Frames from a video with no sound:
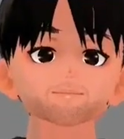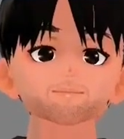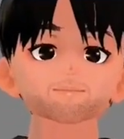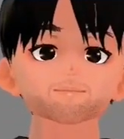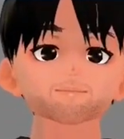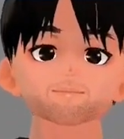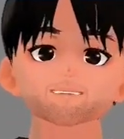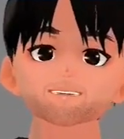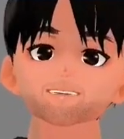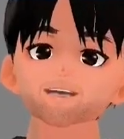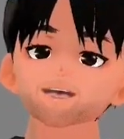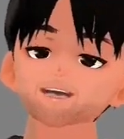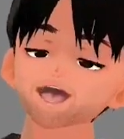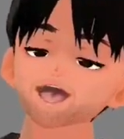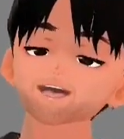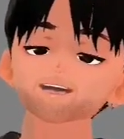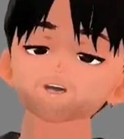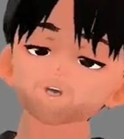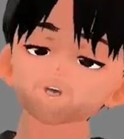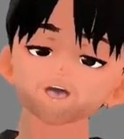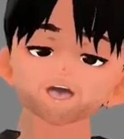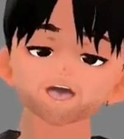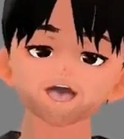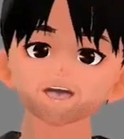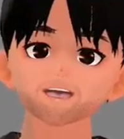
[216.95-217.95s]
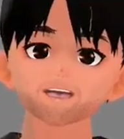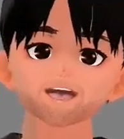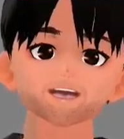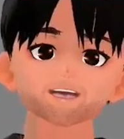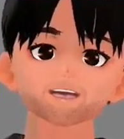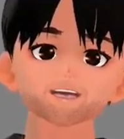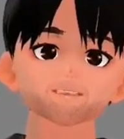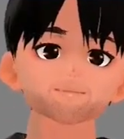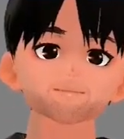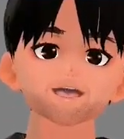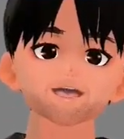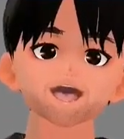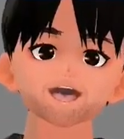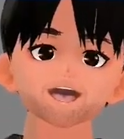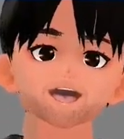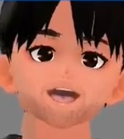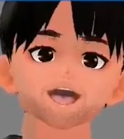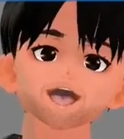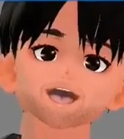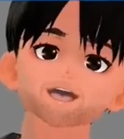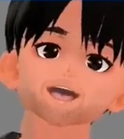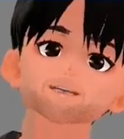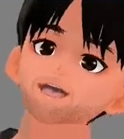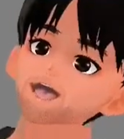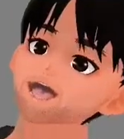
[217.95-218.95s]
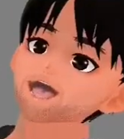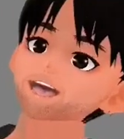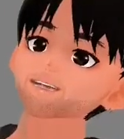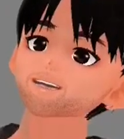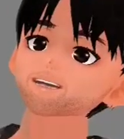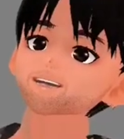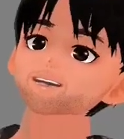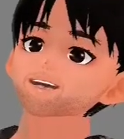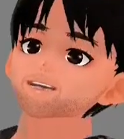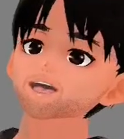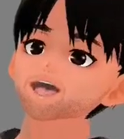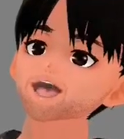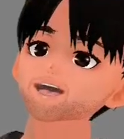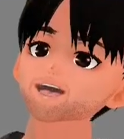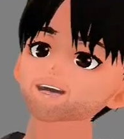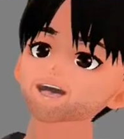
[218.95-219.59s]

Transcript: you see the blue bar when I get up, and if I